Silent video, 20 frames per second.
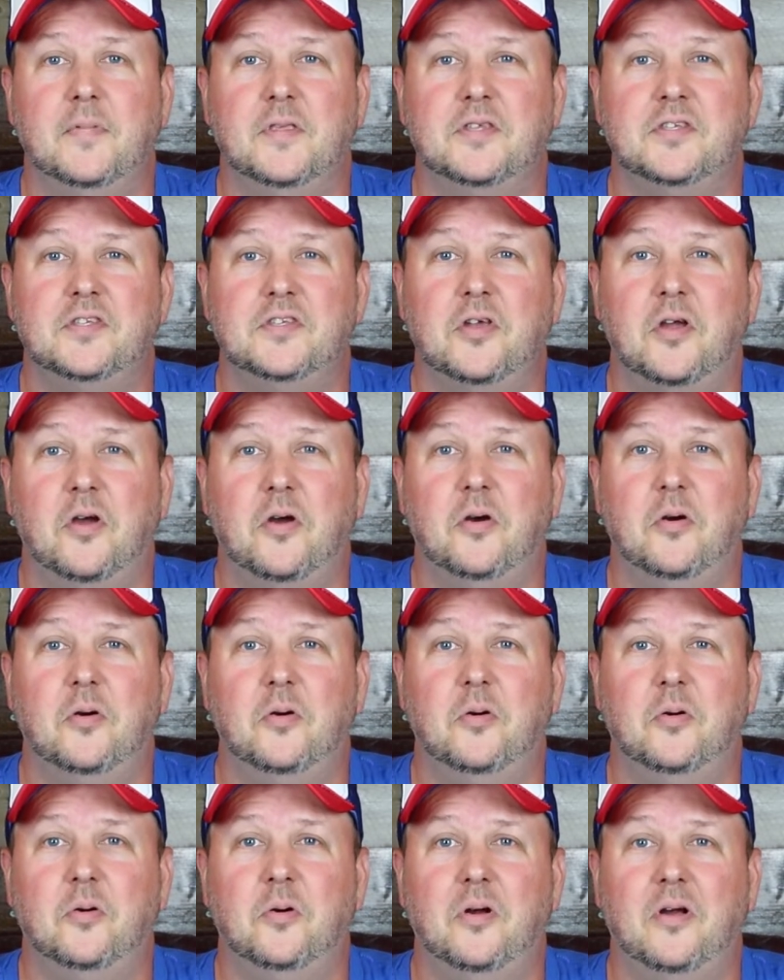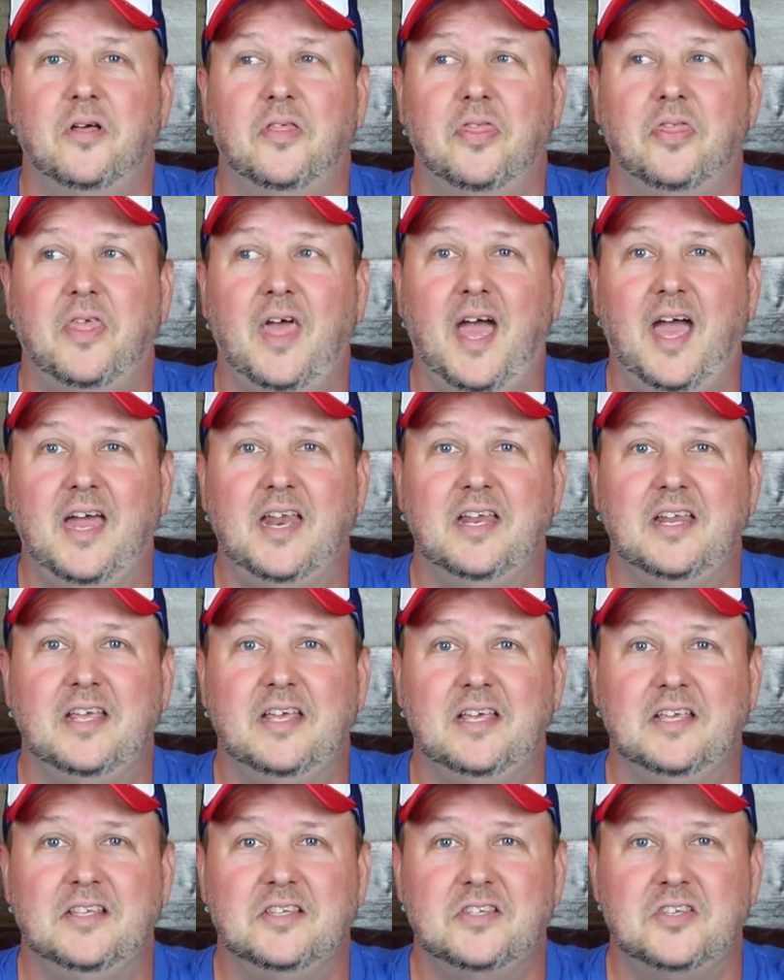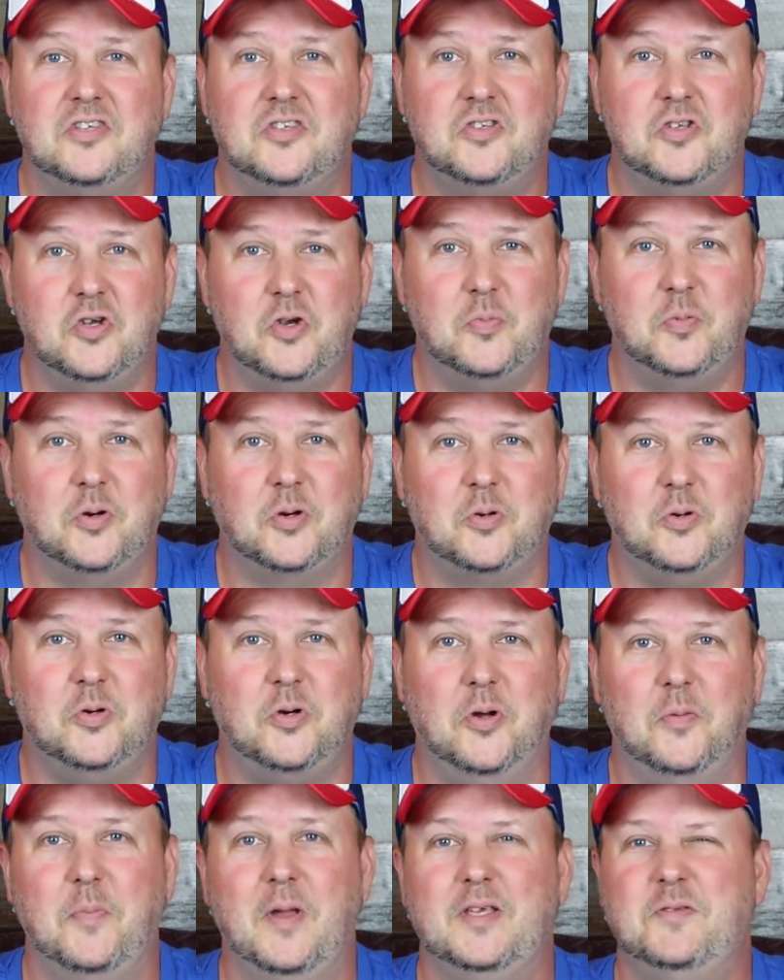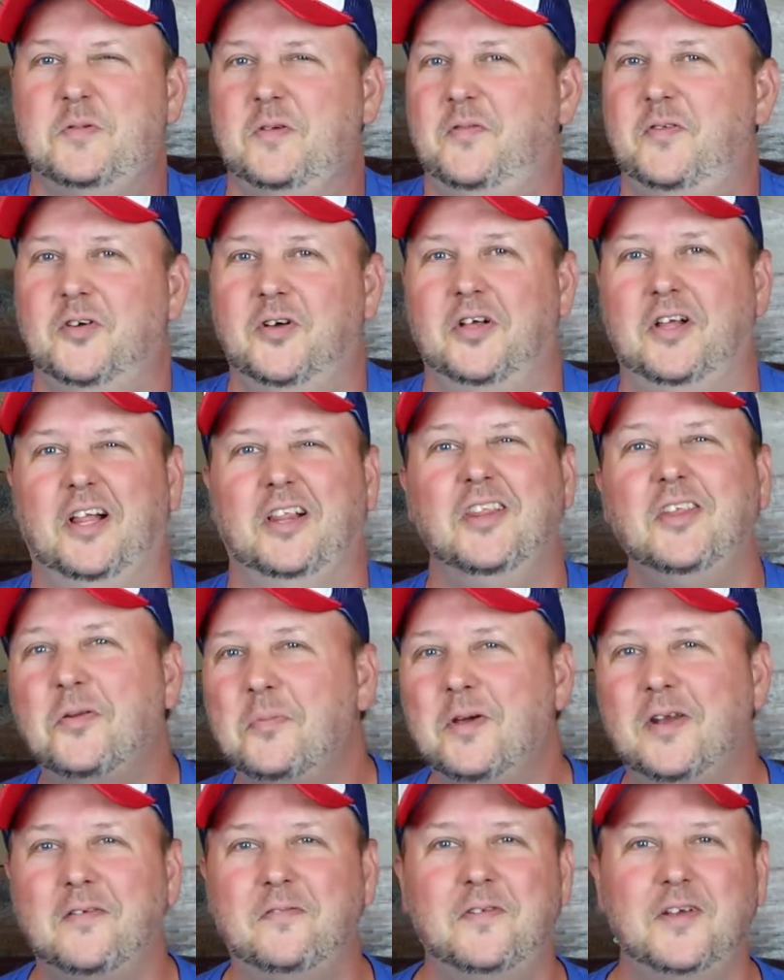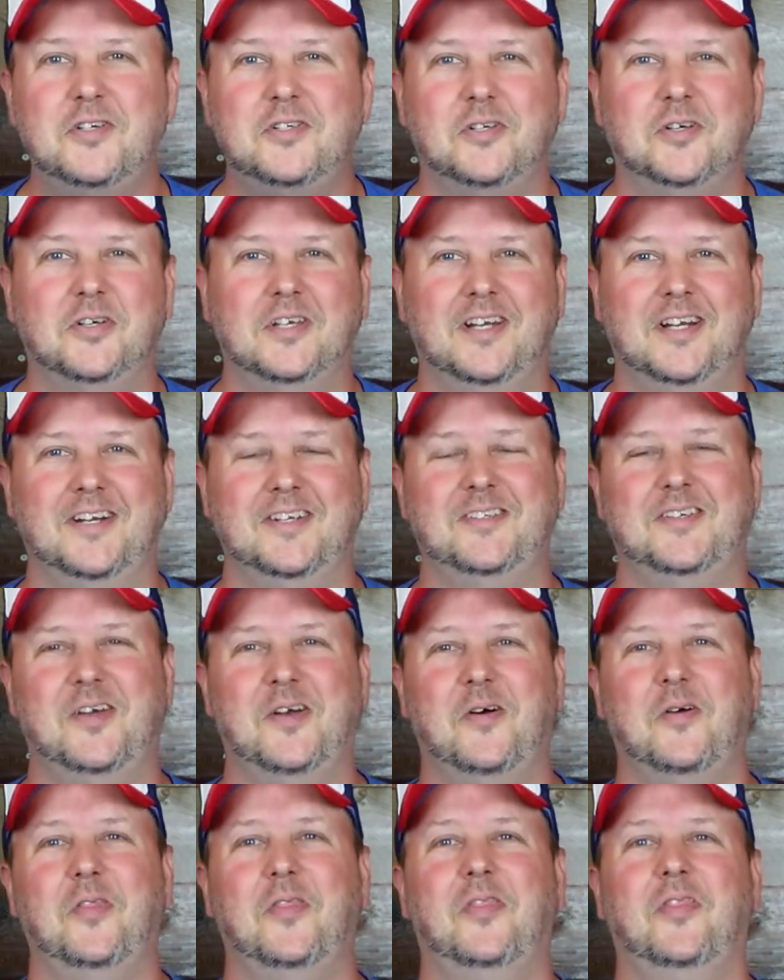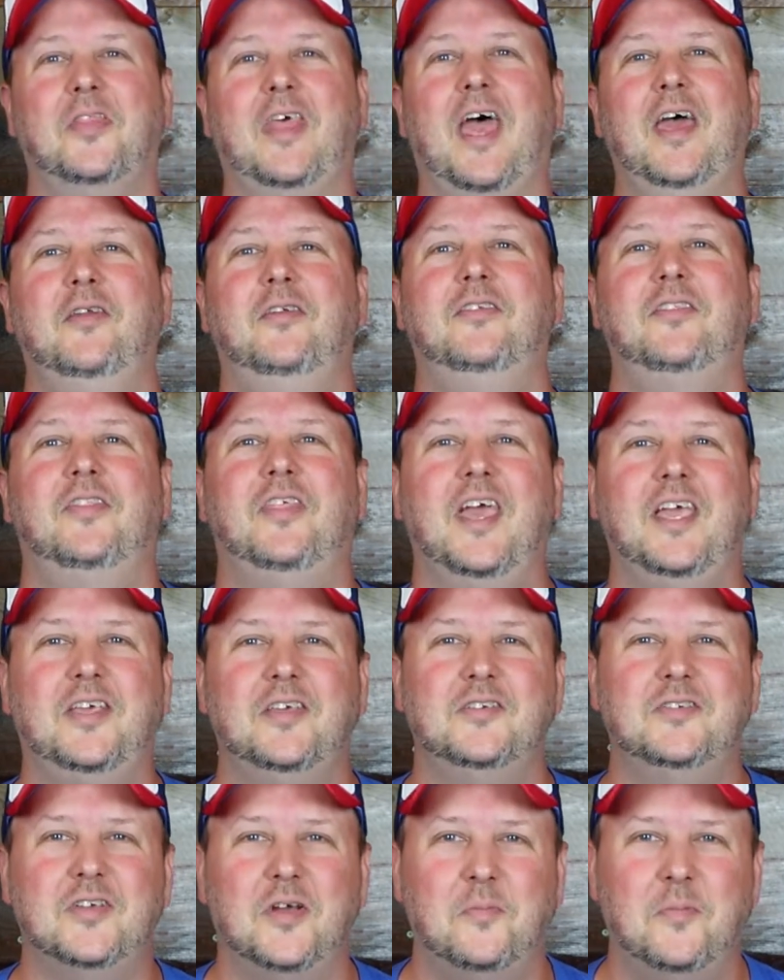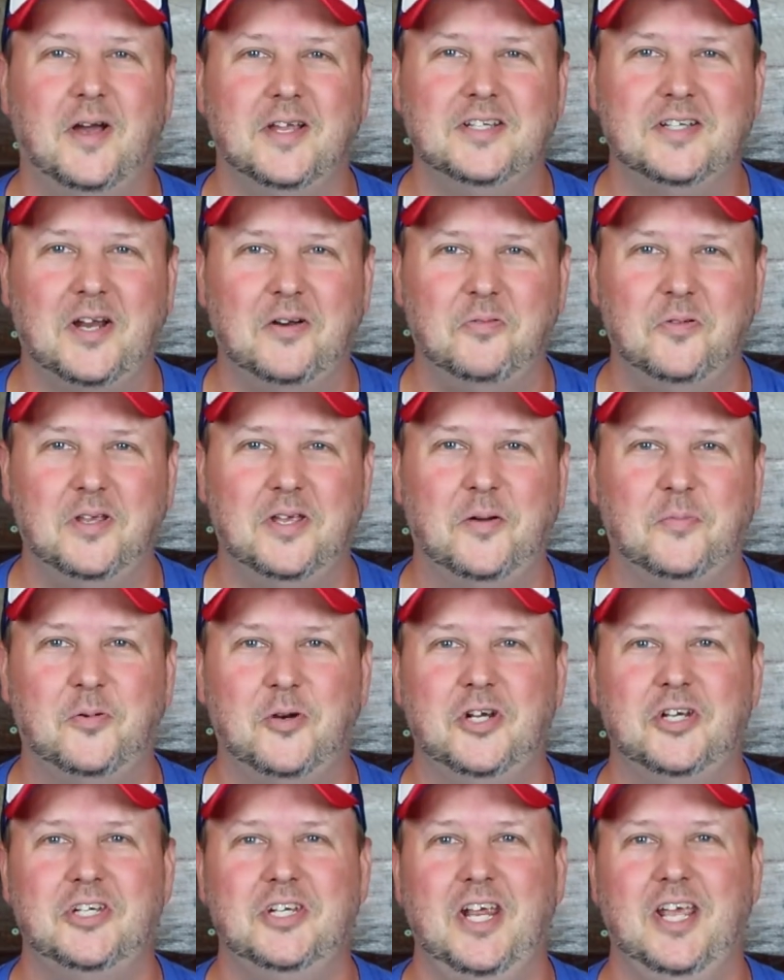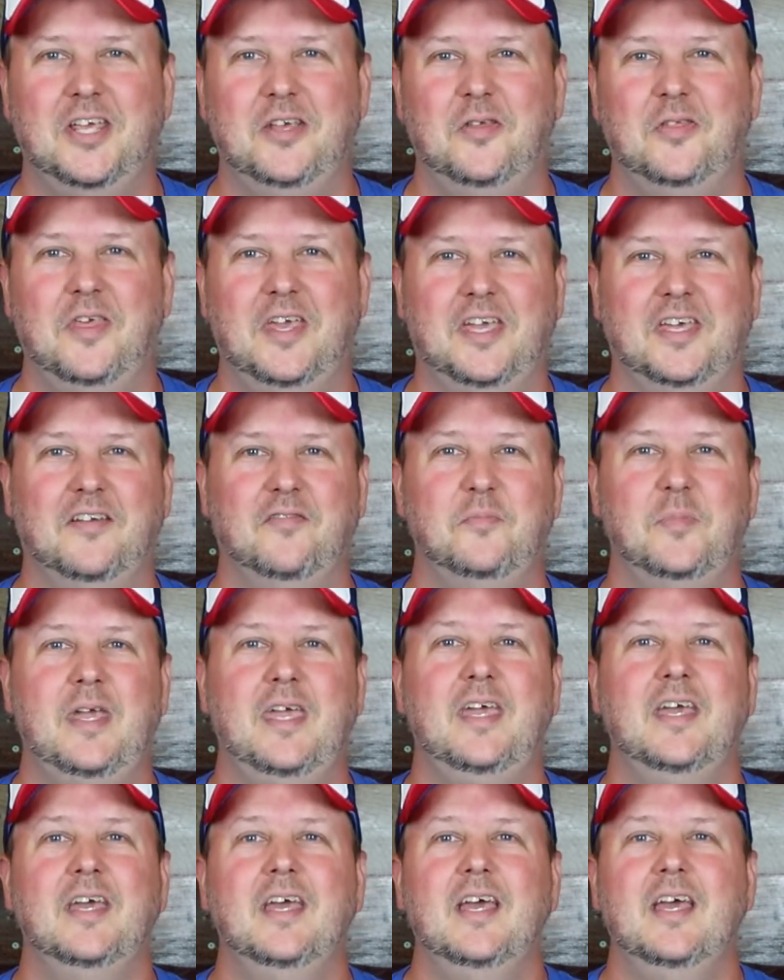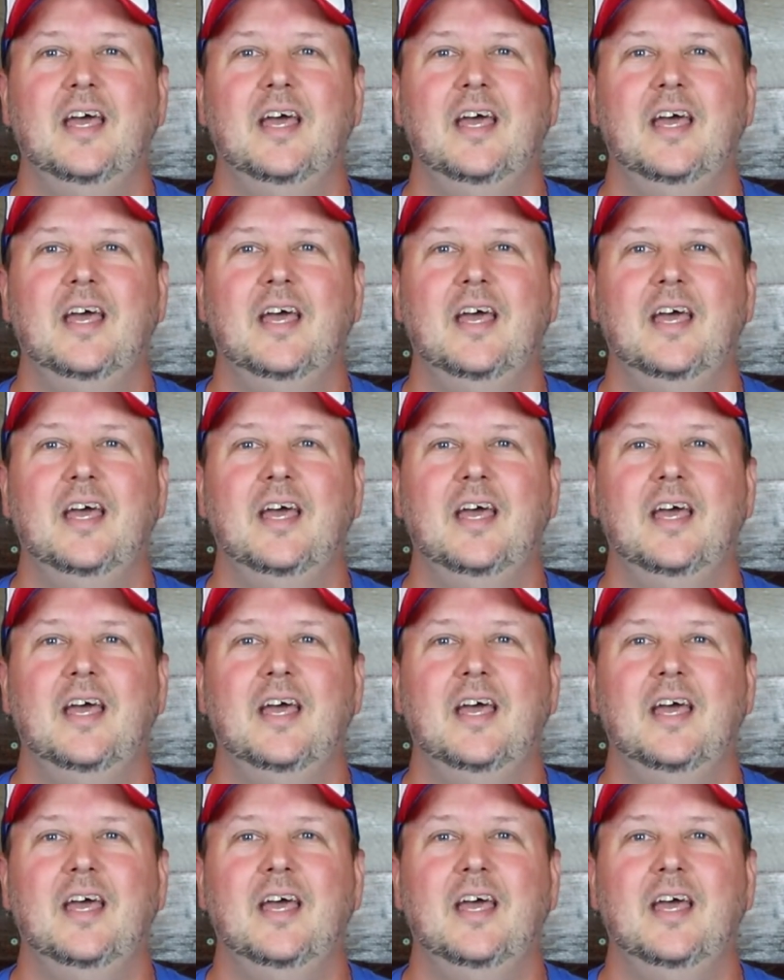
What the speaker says: So that is super cool. It makes me feel a little bit official here. So Ed, thank you so much. I really appreciate you thinking of me